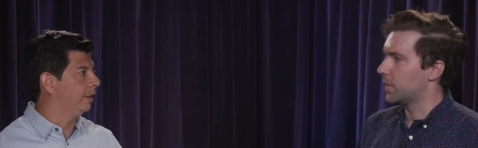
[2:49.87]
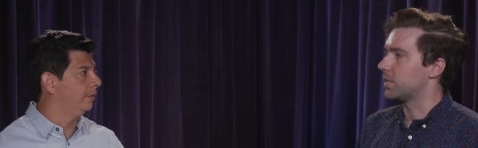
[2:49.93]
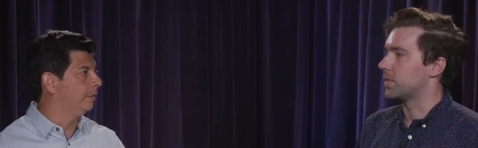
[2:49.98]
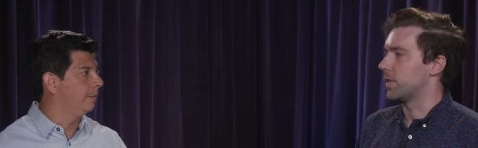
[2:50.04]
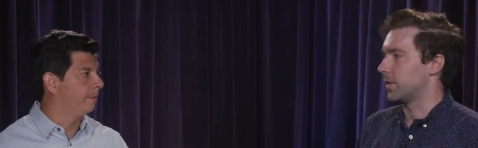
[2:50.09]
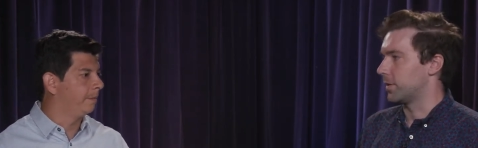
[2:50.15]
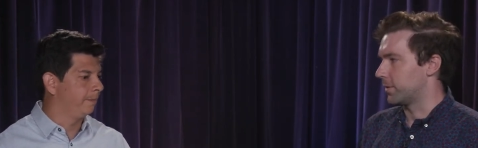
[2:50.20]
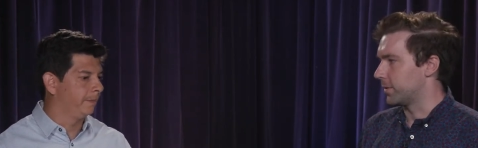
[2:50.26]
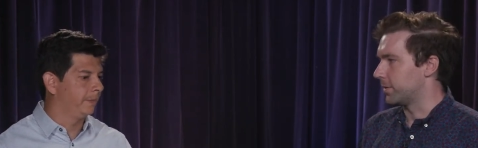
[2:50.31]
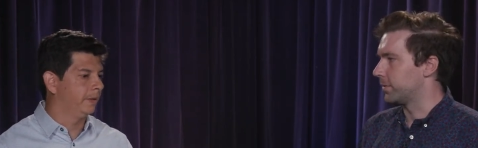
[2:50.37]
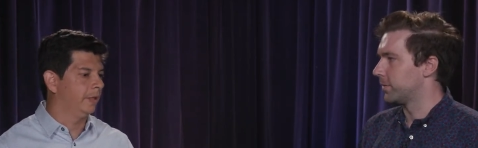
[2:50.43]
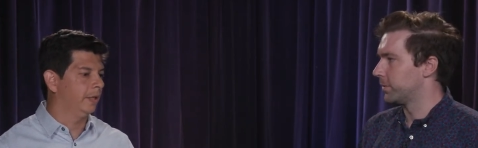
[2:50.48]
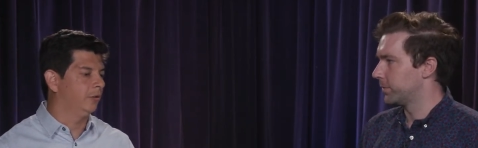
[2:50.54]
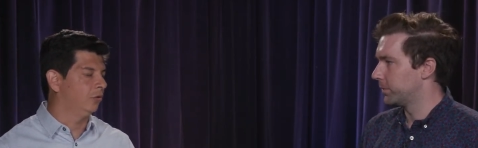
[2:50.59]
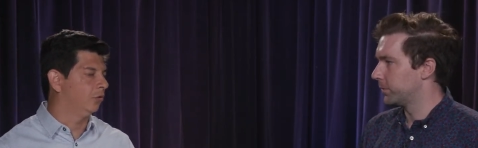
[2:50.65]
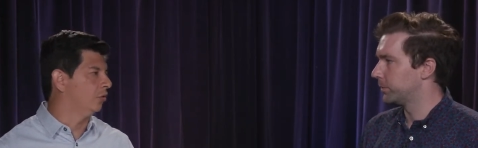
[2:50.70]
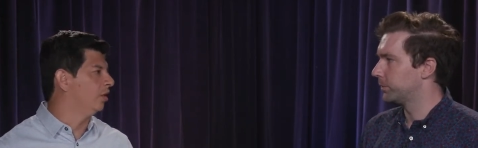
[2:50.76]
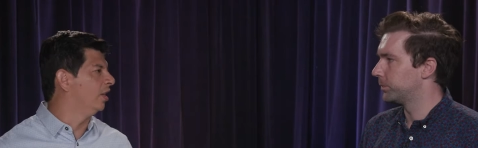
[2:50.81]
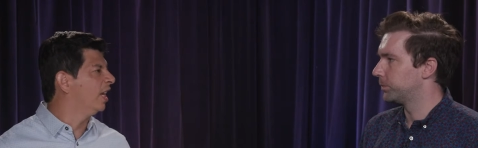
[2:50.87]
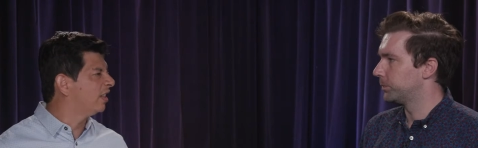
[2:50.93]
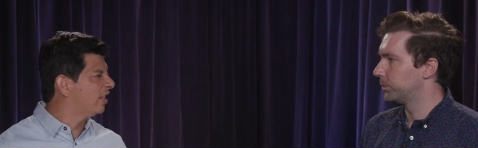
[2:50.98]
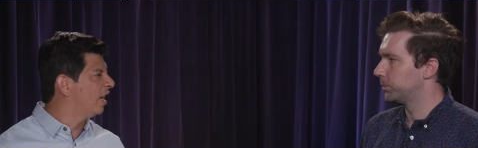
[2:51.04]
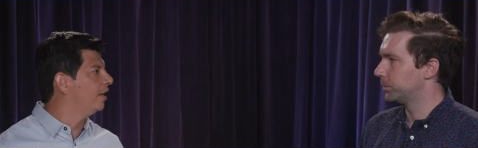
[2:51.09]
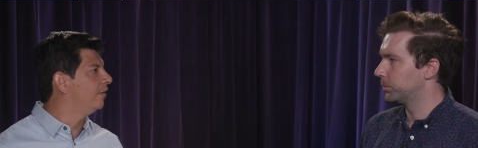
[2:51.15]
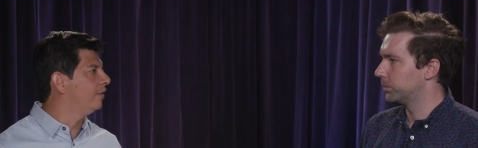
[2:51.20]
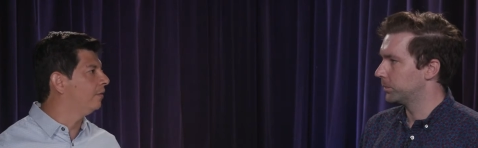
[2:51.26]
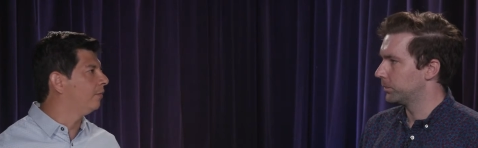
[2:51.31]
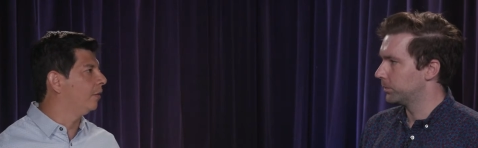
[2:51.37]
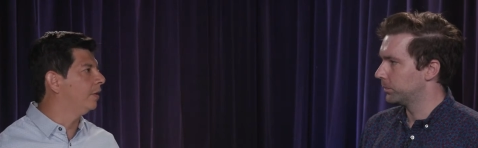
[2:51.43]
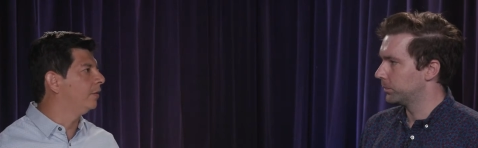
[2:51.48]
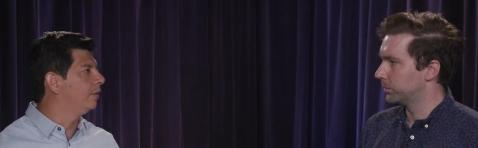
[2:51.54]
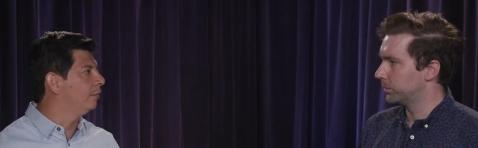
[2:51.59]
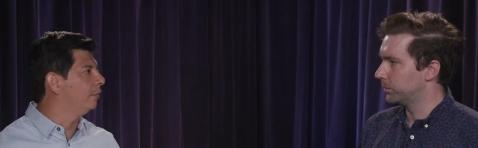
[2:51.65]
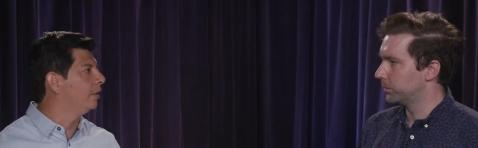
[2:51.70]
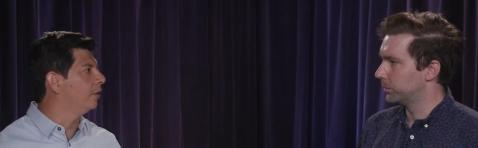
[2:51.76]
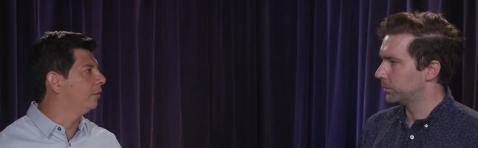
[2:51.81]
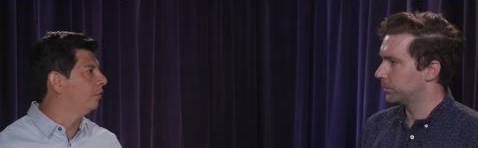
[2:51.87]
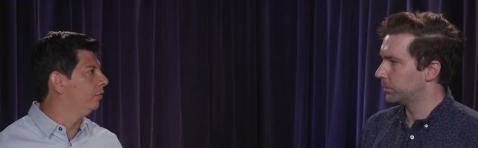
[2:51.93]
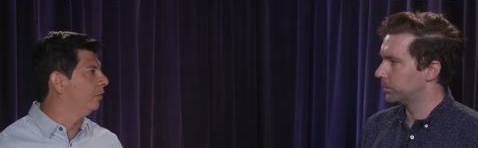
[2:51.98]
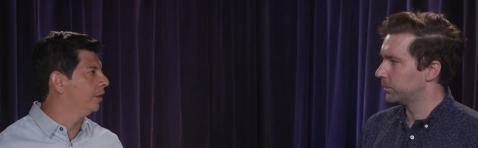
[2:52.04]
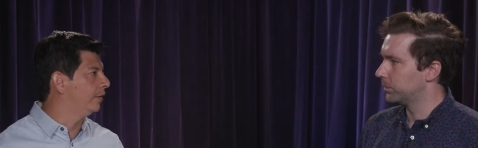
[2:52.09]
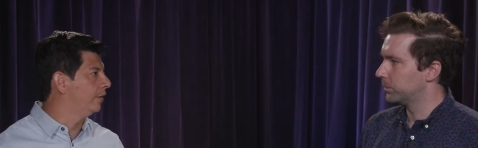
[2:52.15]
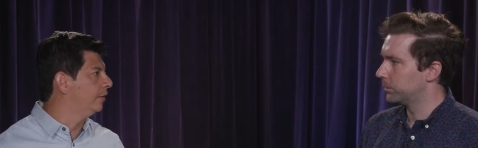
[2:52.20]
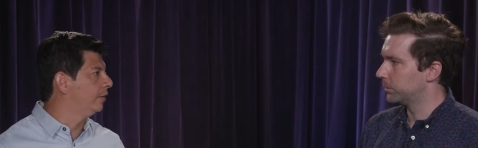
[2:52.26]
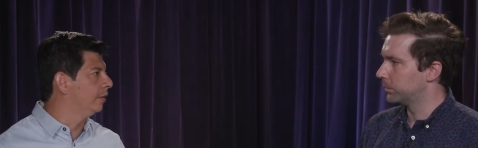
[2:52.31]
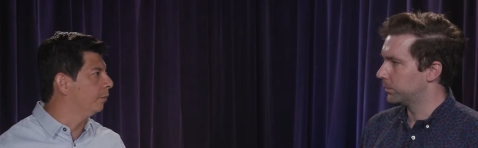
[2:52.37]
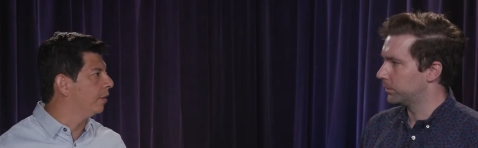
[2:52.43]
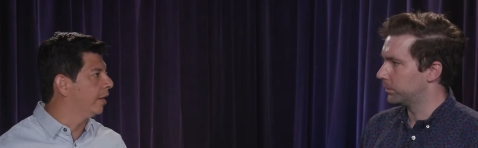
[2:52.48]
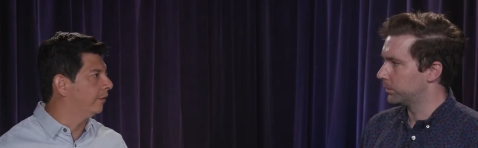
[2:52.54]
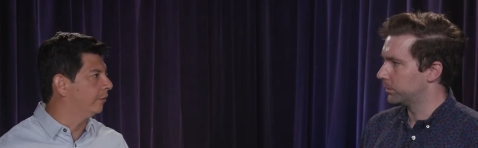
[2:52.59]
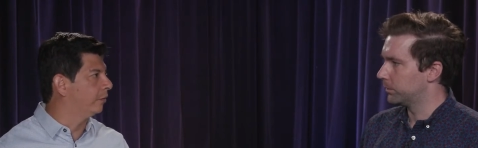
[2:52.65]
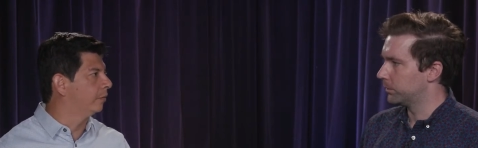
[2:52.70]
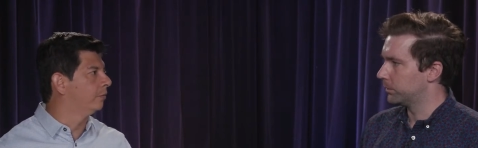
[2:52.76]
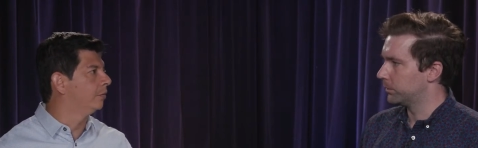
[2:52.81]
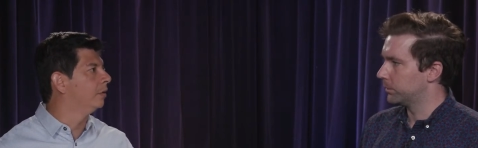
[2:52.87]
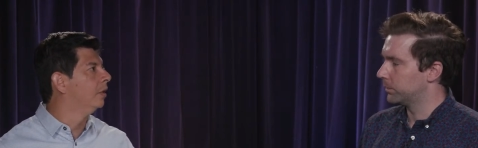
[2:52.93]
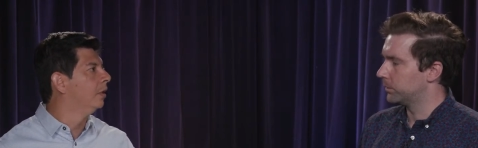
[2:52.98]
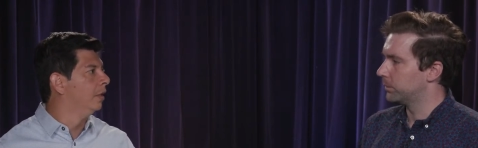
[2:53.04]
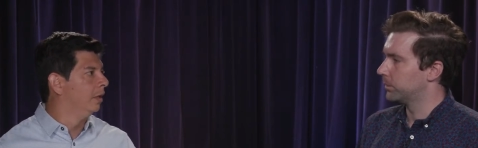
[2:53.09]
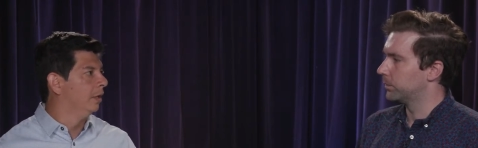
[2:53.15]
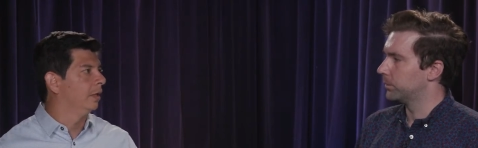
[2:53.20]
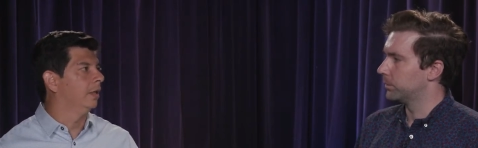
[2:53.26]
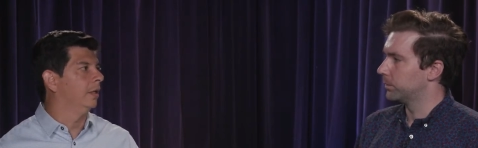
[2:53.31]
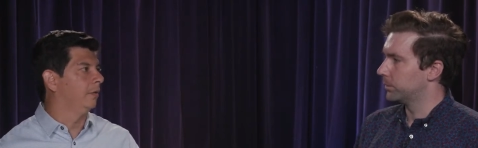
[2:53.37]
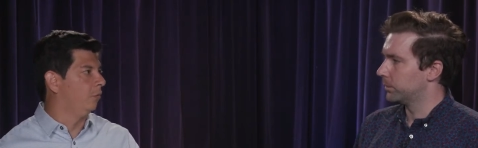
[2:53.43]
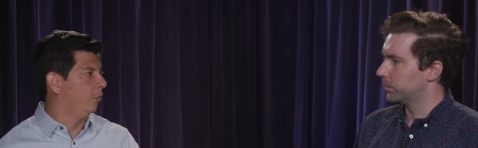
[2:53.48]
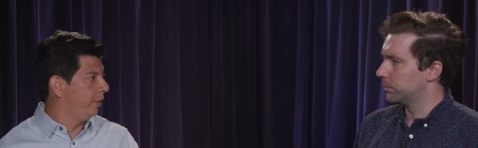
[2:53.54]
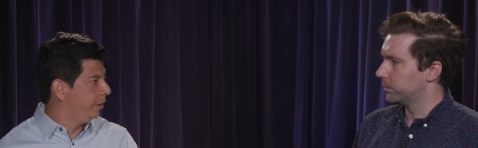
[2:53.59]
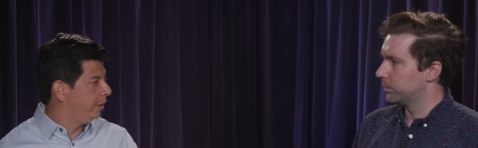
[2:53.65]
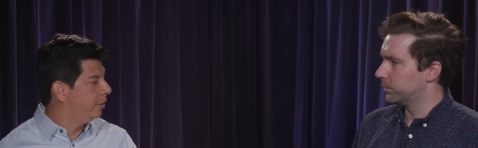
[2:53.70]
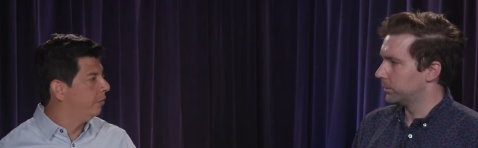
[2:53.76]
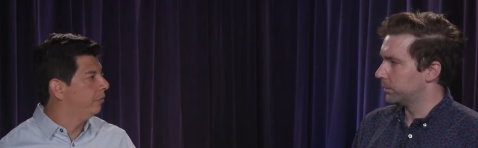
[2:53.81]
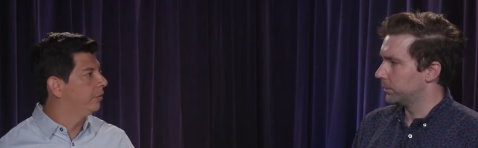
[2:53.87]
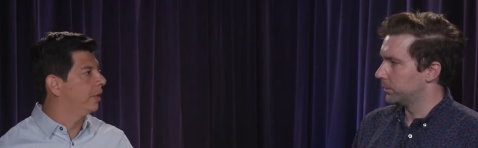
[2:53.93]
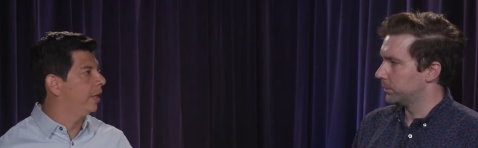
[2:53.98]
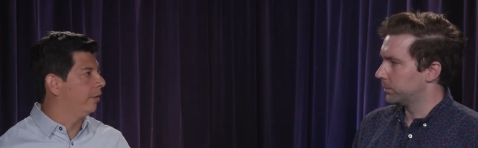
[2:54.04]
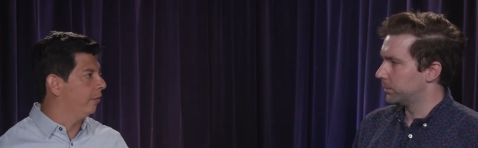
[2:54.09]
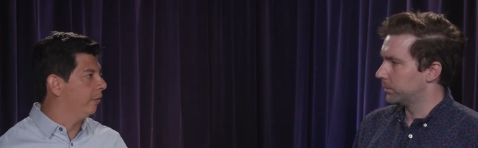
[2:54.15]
Speaker 1: Exactly. Gotcha. So in that case, it's very similar to the existing platforms like Windows,